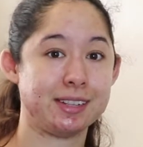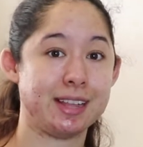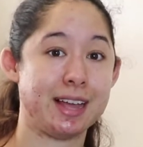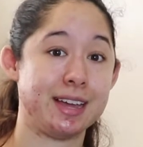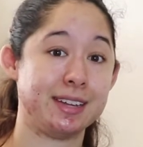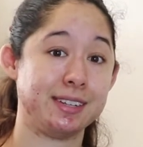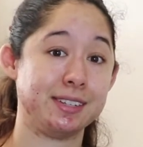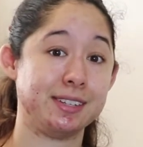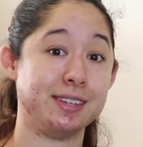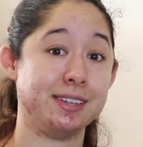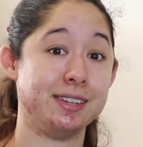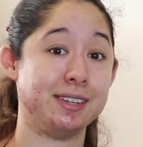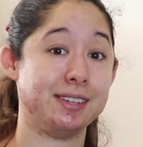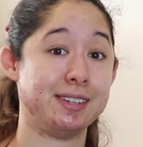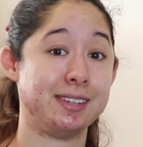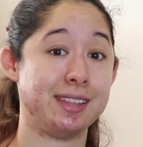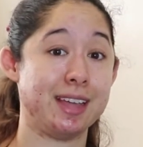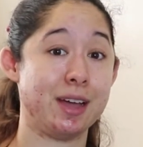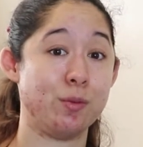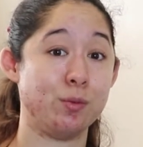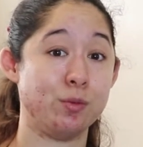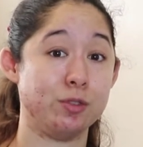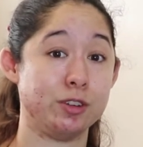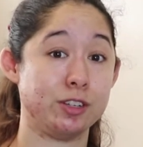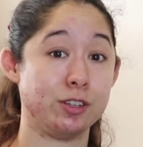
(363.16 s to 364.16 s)
classes
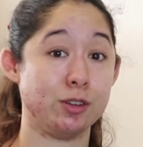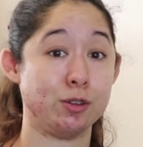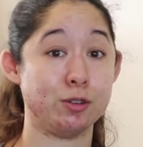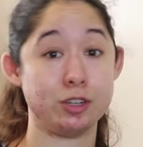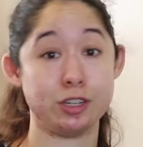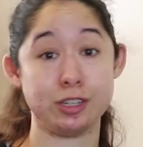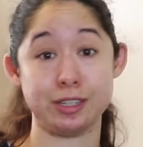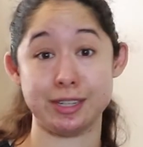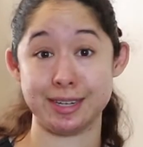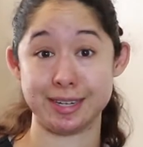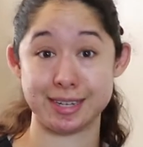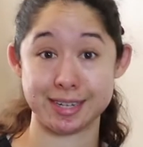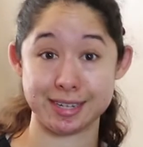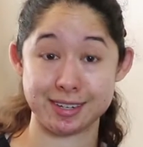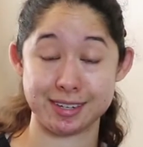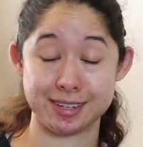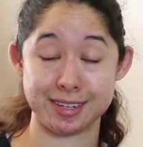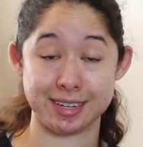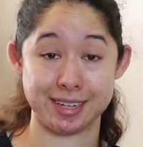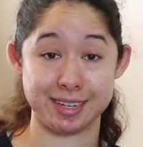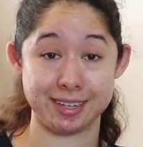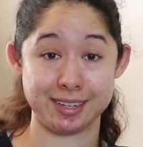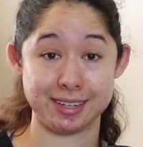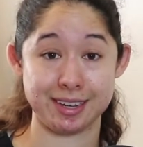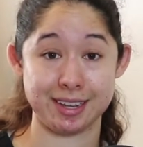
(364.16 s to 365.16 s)
that were socially
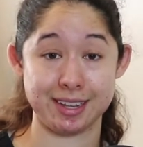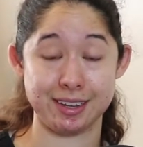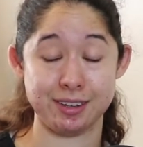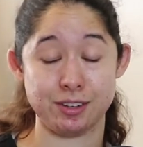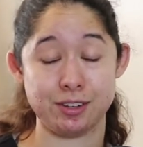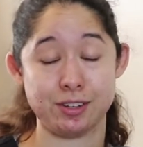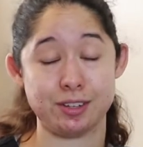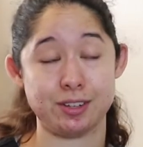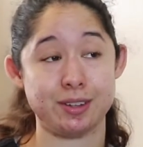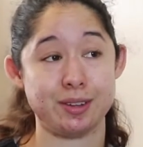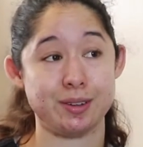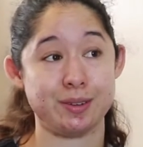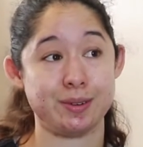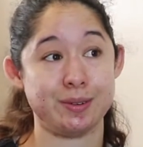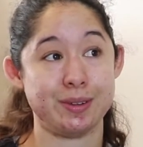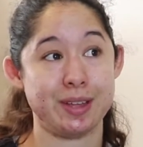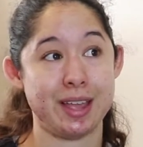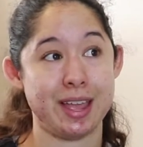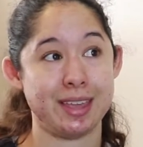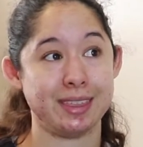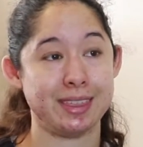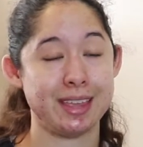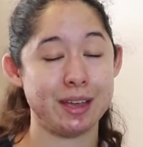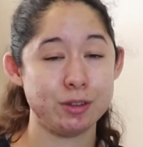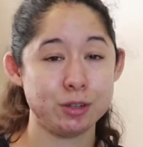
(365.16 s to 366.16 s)
distant, and so
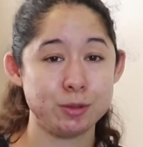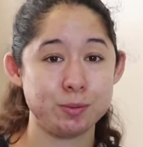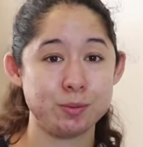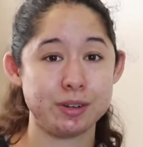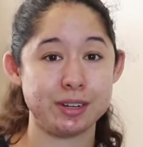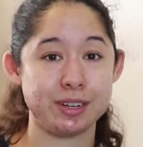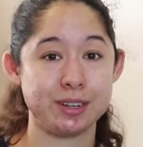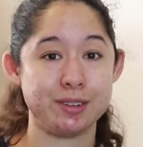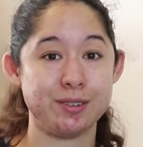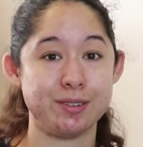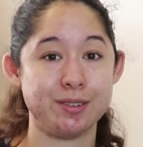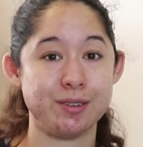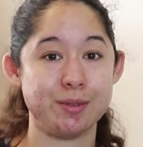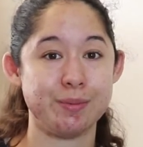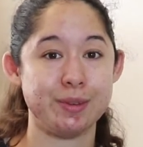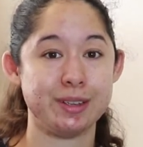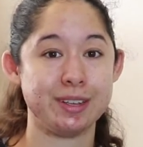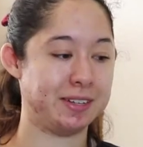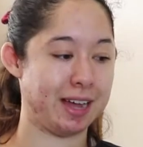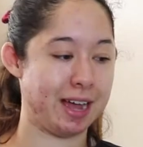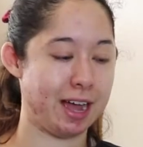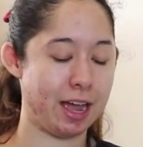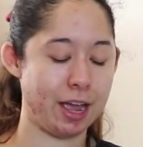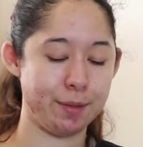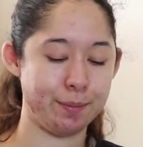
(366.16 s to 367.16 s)
that was pretty cool
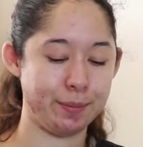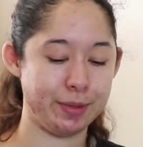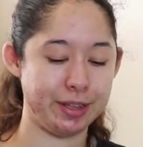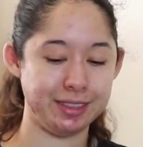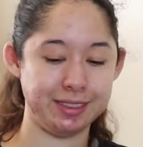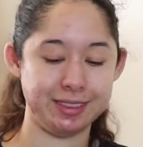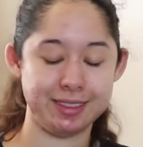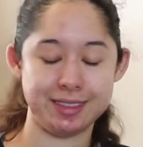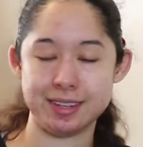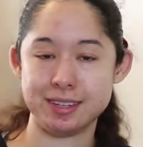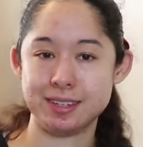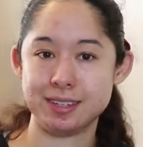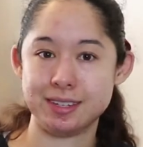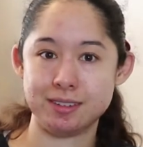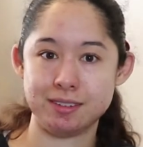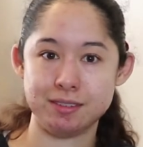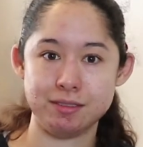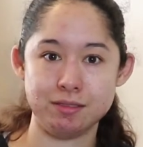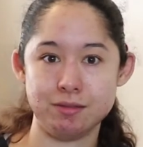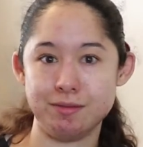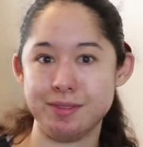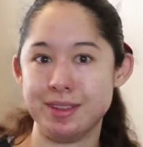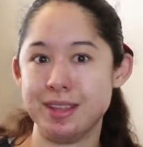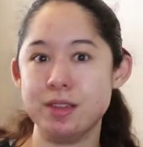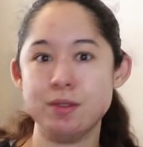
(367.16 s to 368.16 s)
because I'm in this
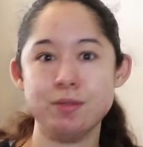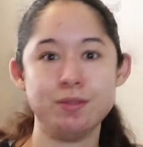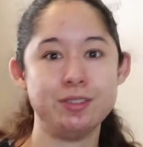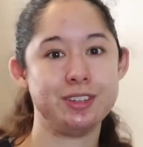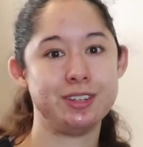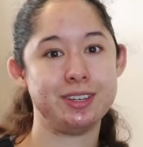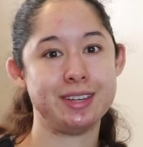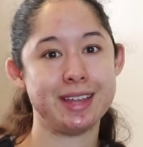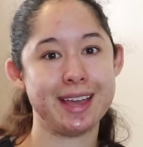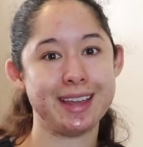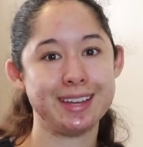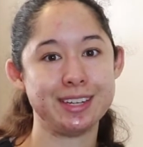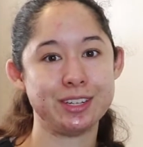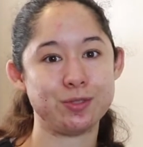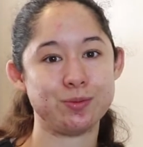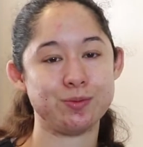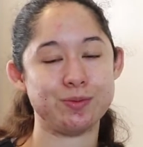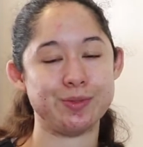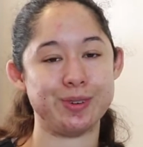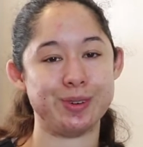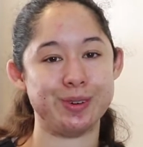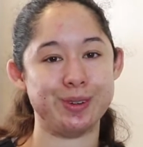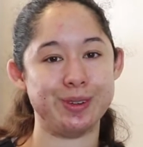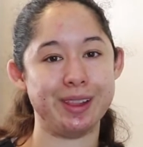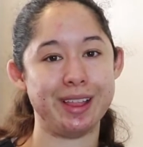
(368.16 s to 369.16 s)
huge dance
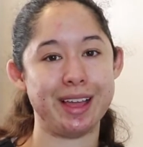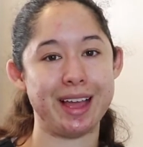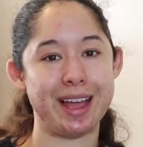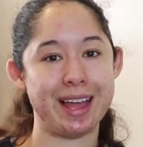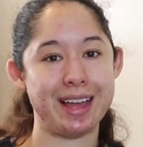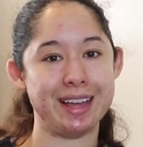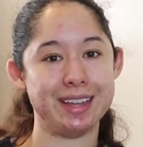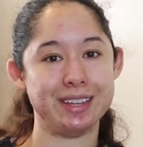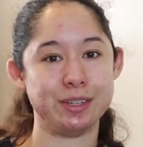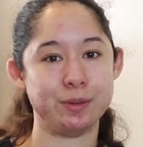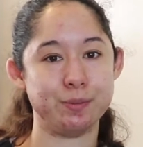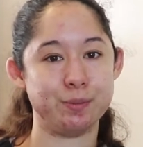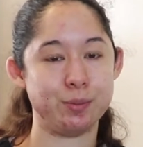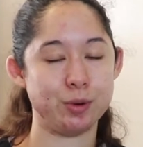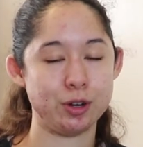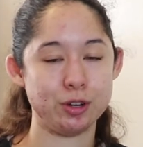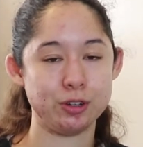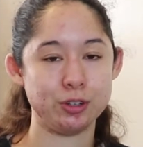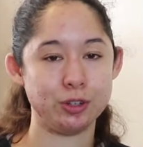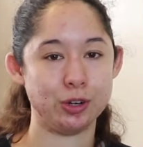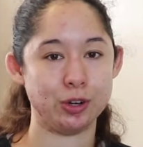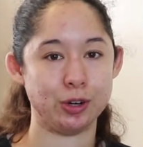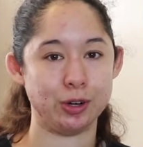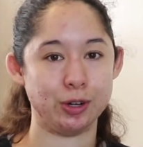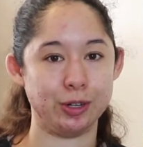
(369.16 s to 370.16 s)
role as a
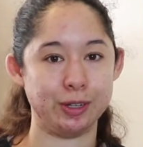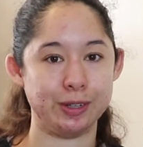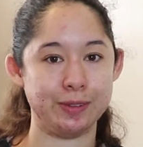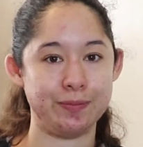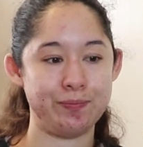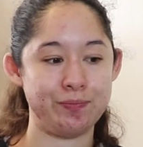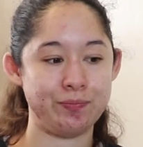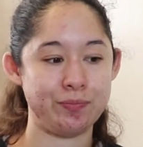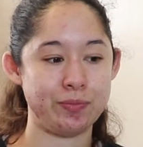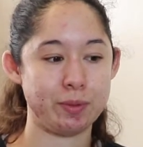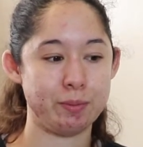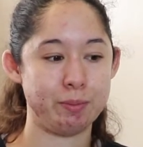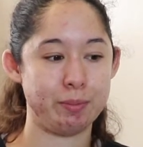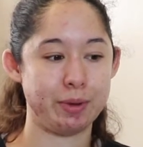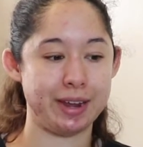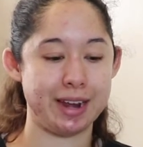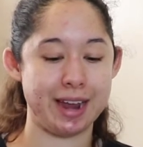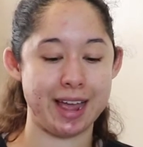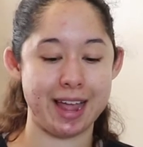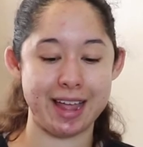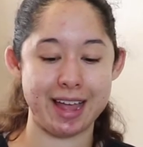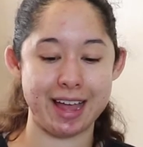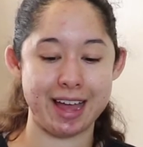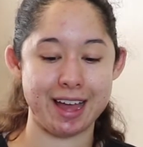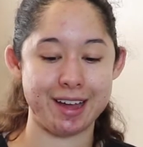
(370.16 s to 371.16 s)
bird girl, but
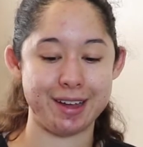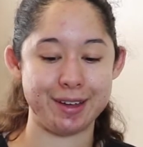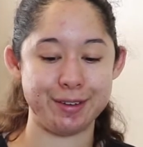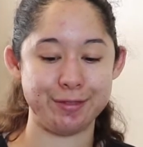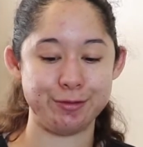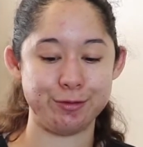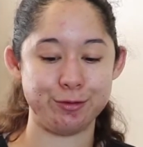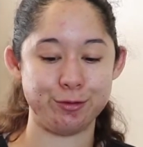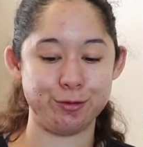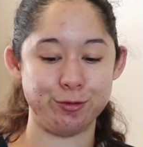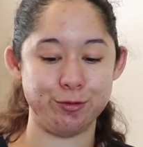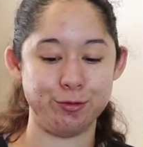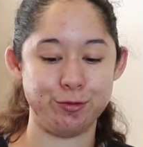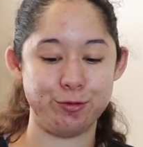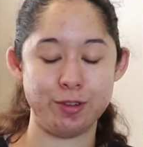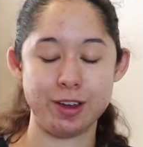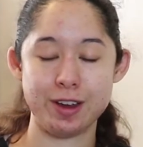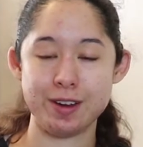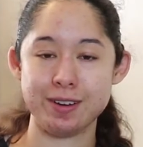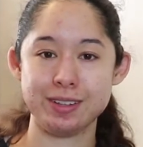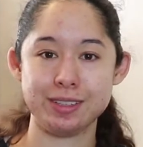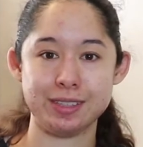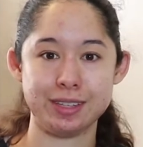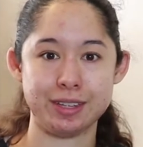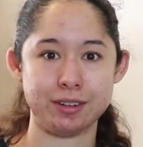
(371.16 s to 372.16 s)
I have
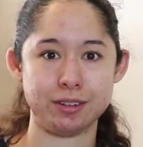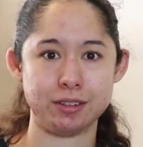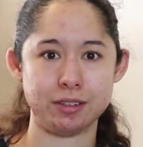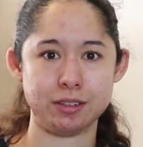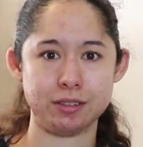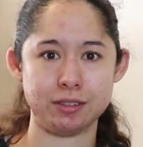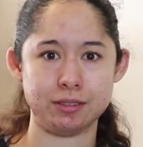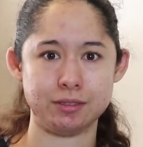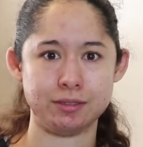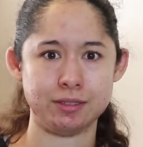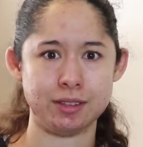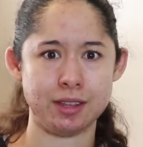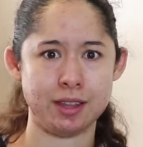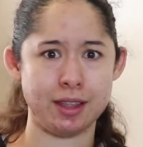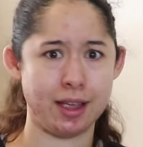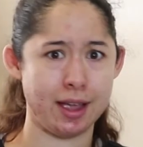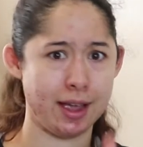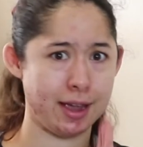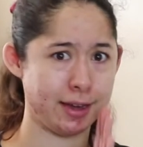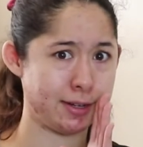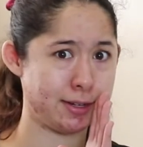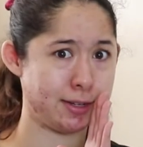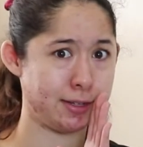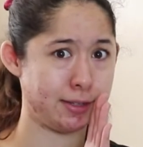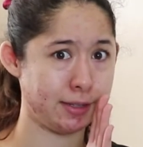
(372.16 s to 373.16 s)
very little,
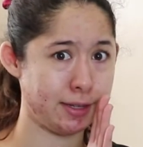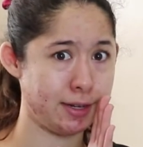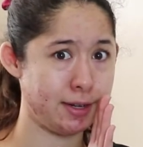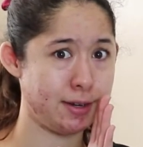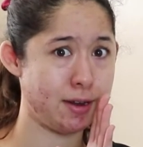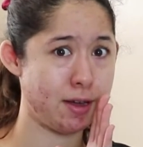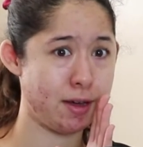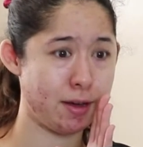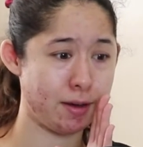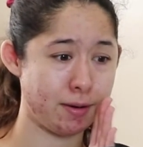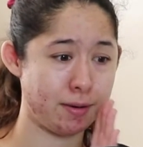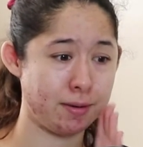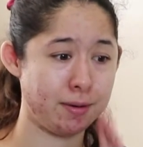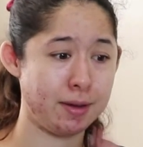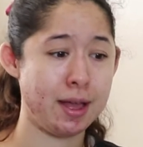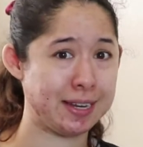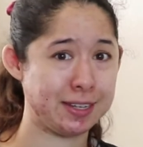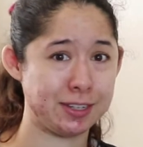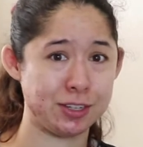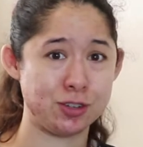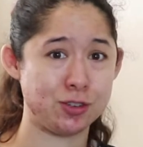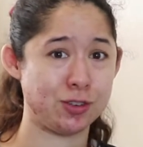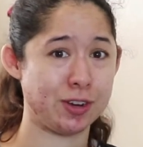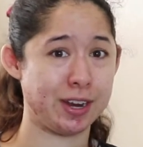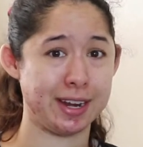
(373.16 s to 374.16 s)
actually no,
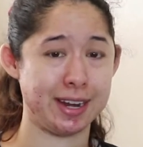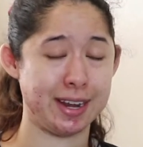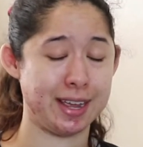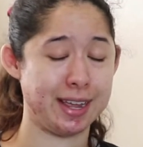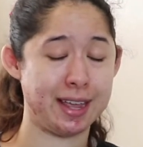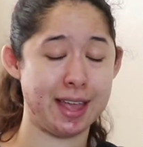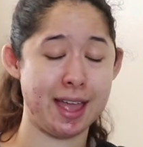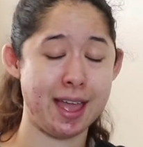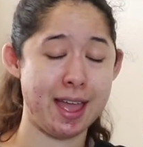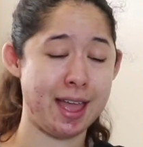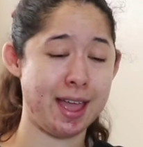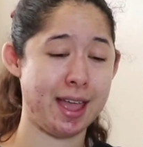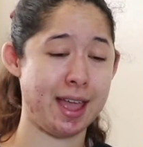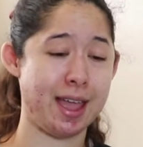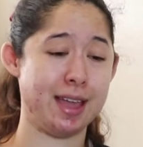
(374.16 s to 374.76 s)
dance training.